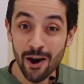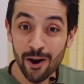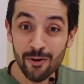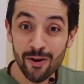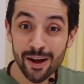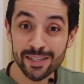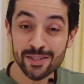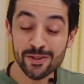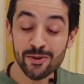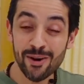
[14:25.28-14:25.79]
All
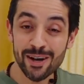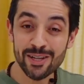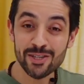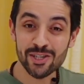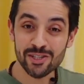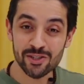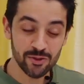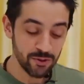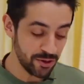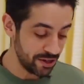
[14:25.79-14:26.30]
right, so I
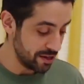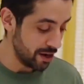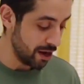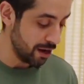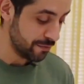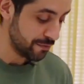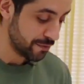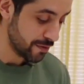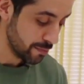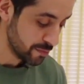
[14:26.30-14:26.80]
just took it
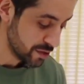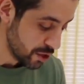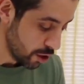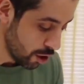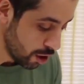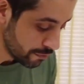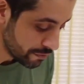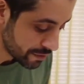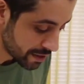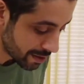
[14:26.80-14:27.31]
off from the
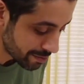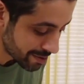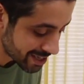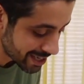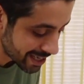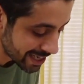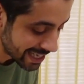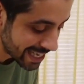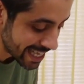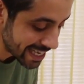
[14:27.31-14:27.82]
oven. I'm
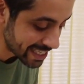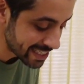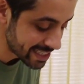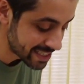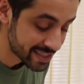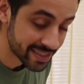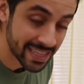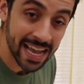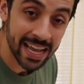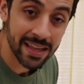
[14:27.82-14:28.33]
gonna let it
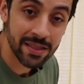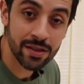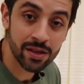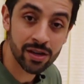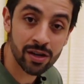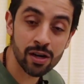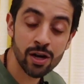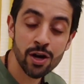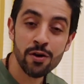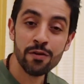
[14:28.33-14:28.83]
stay
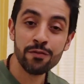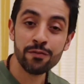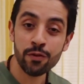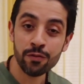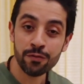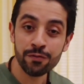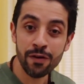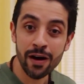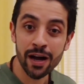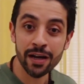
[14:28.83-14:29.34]
there for
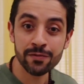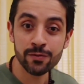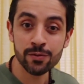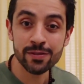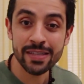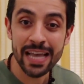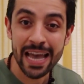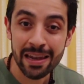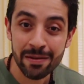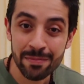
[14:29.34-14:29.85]
5 to
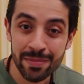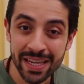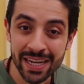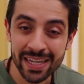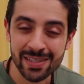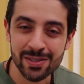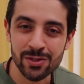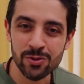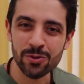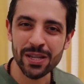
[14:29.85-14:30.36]
10
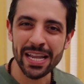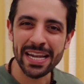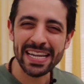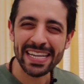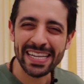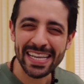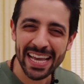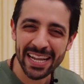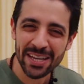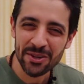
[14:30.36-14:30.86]
minutes so that
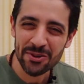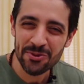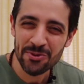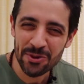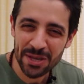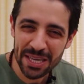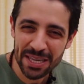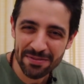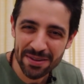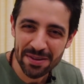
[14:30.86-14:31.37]
it can
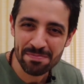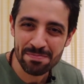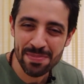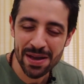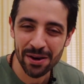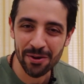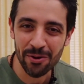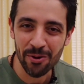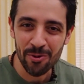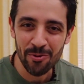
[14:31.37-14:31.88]
cook even
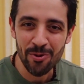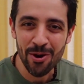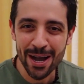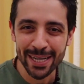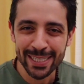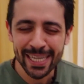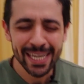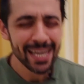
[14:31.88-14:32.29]
better, all right?